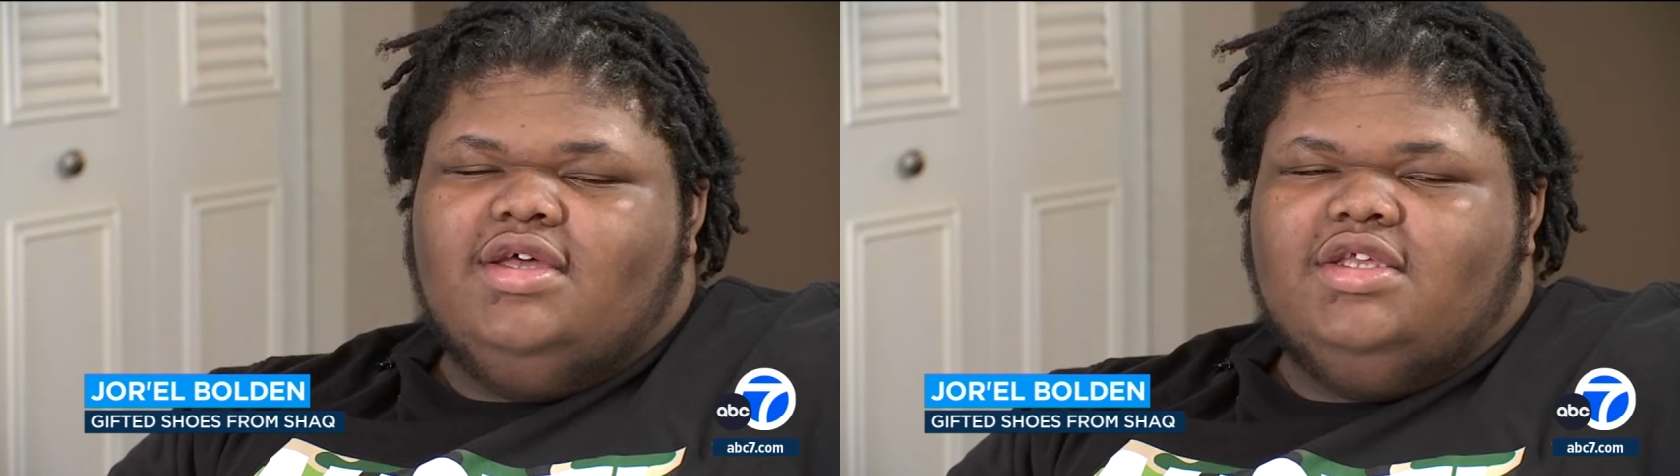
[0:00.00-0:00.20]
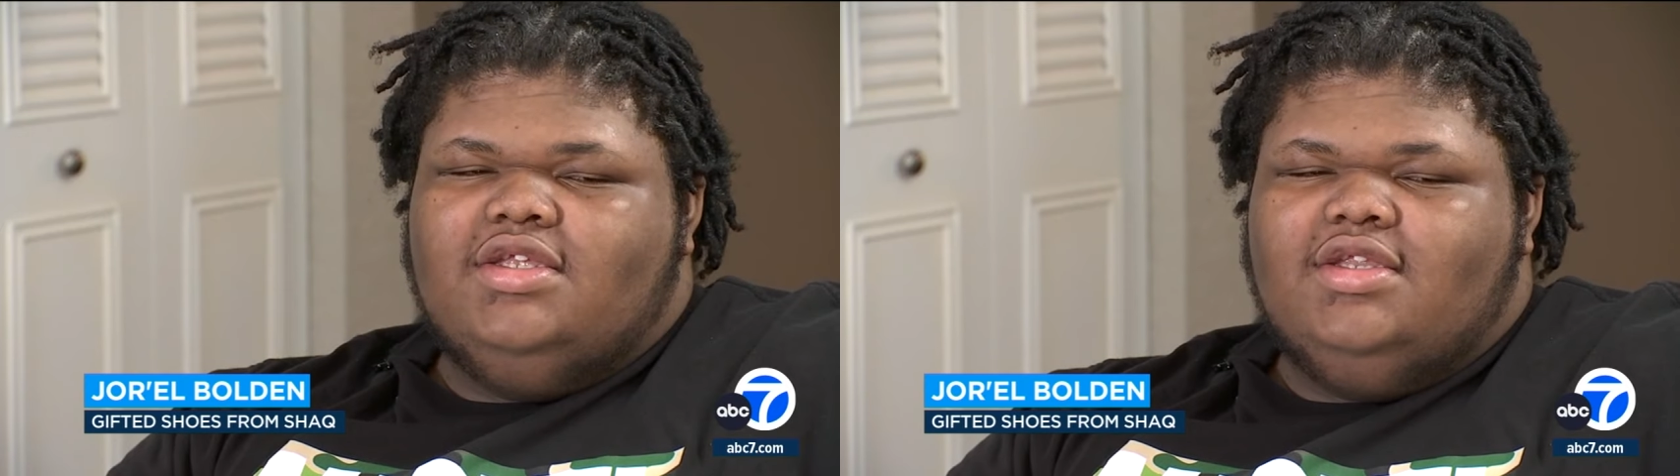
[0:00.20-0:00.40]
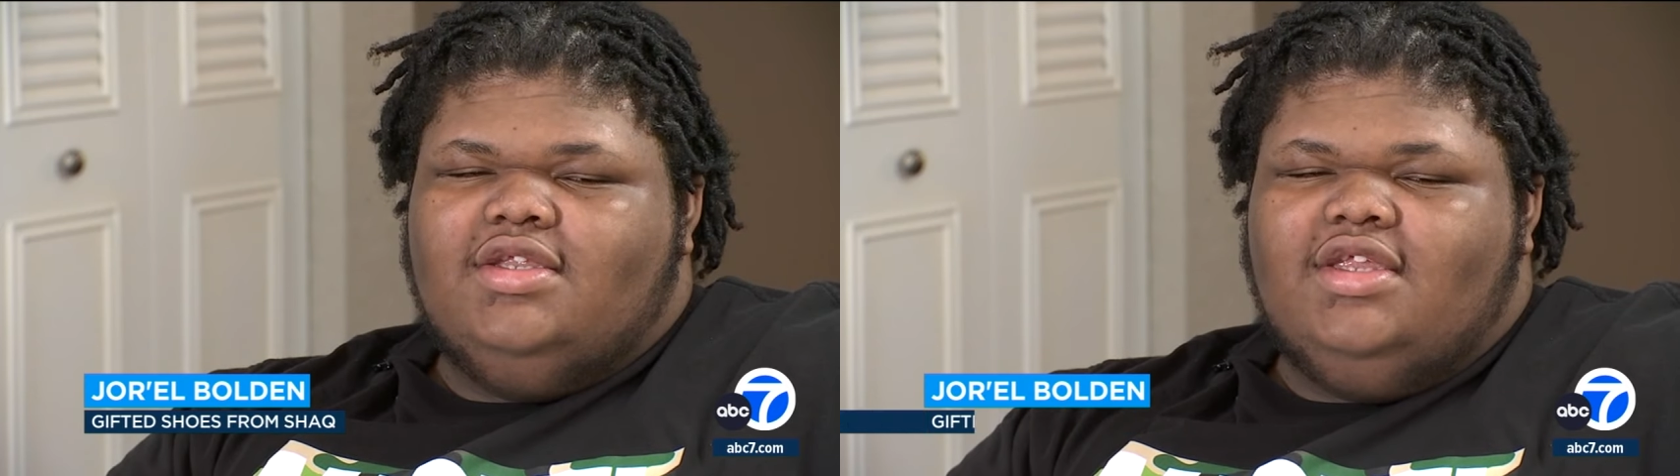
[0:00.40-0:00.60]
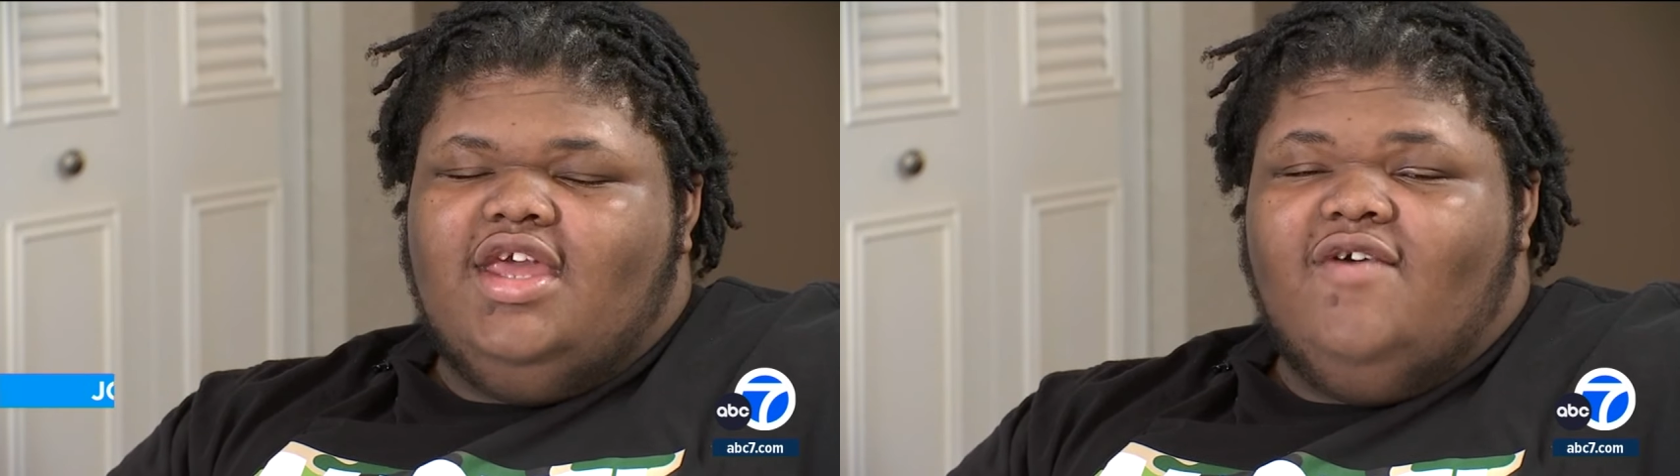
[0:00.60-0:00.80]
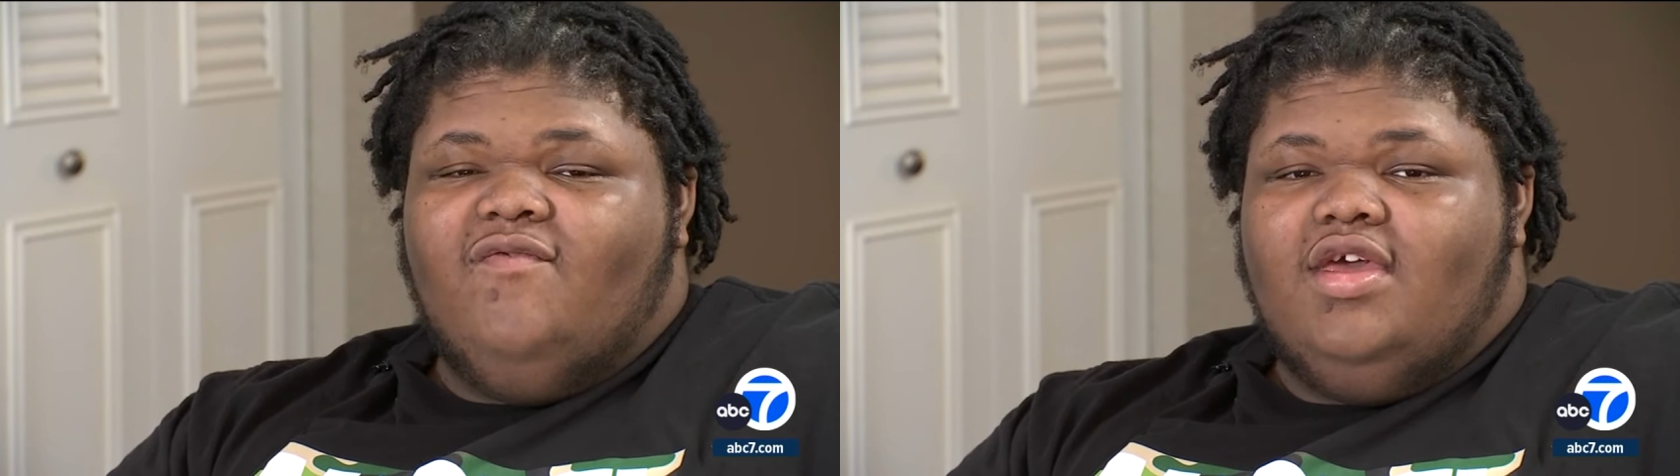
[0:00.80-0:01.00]
to
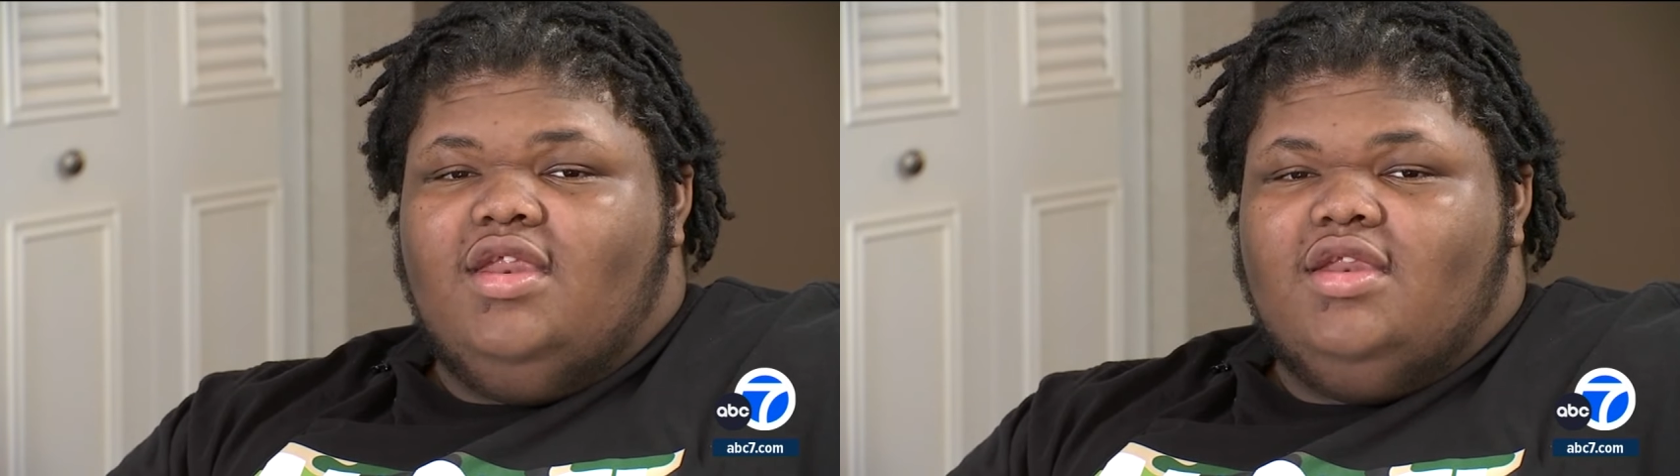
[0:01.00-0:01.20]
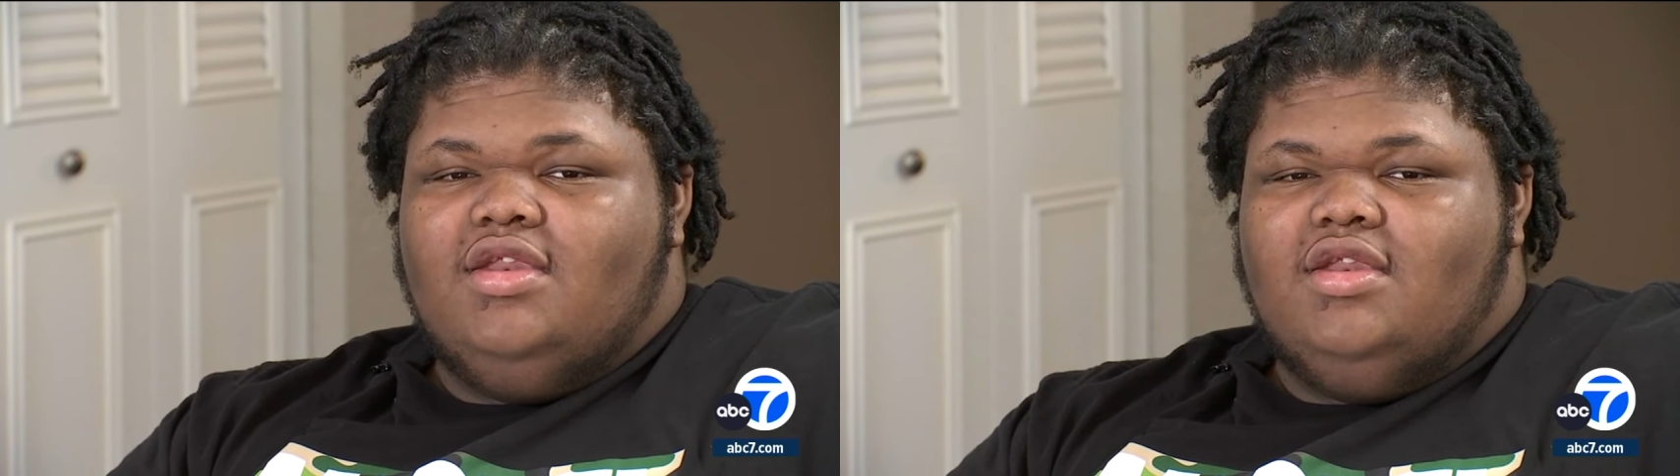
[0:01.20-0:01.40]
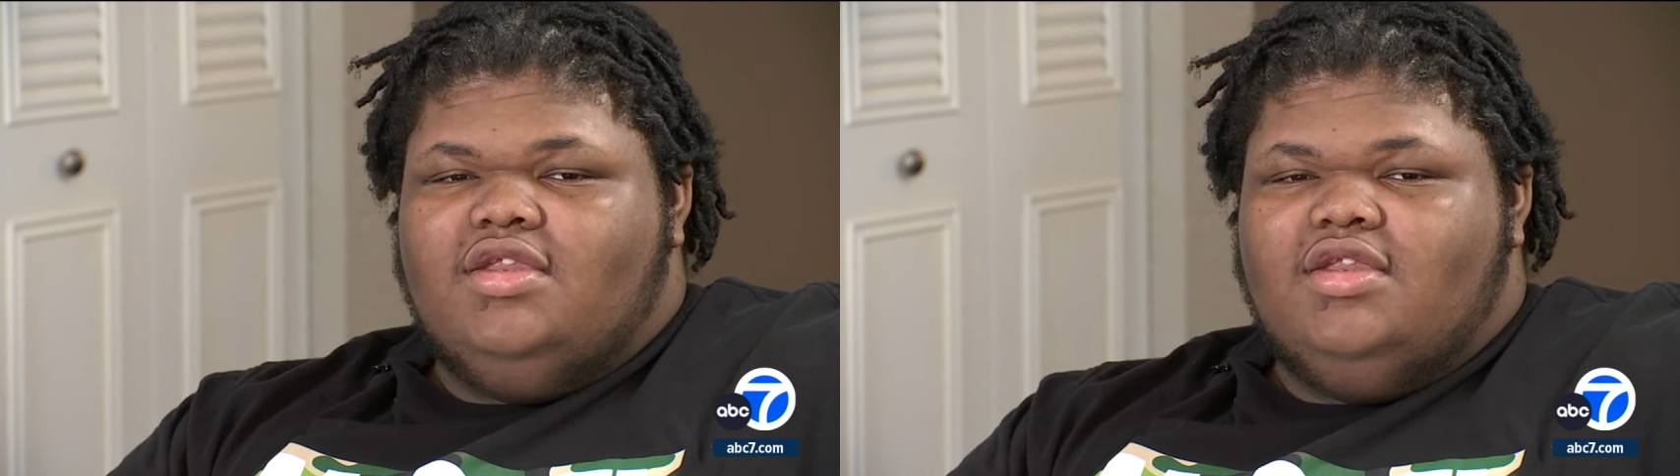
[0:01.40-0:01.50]
give it